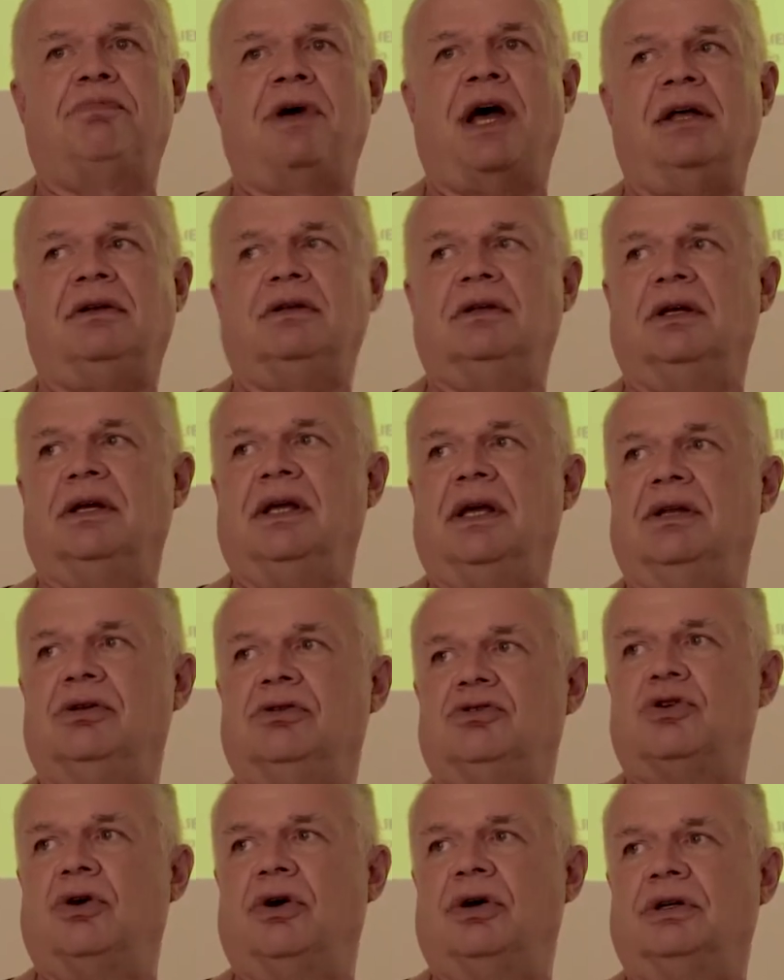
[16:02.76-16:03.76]
partner
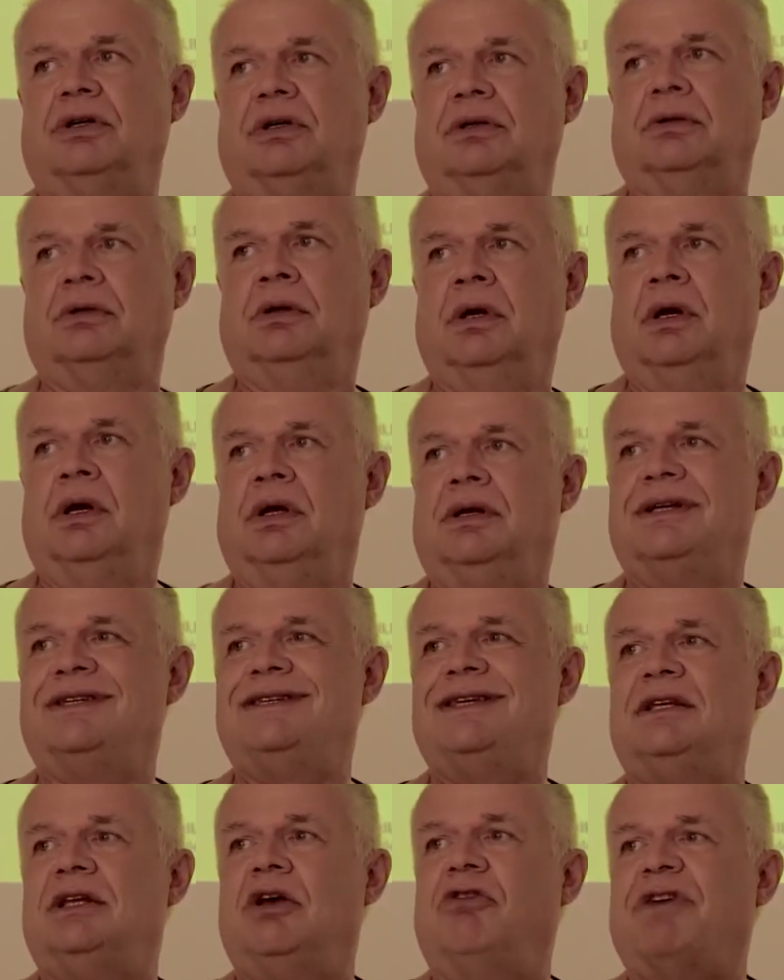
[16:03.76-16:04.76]
in Jordan, the
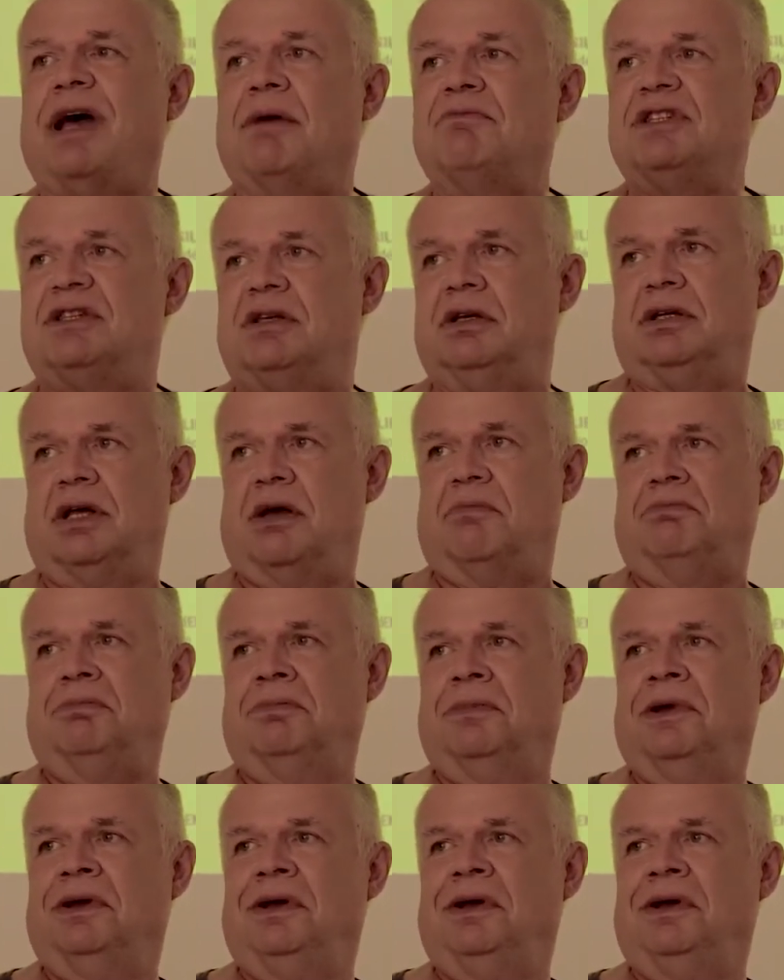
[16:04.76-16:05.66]
city of Amsterdam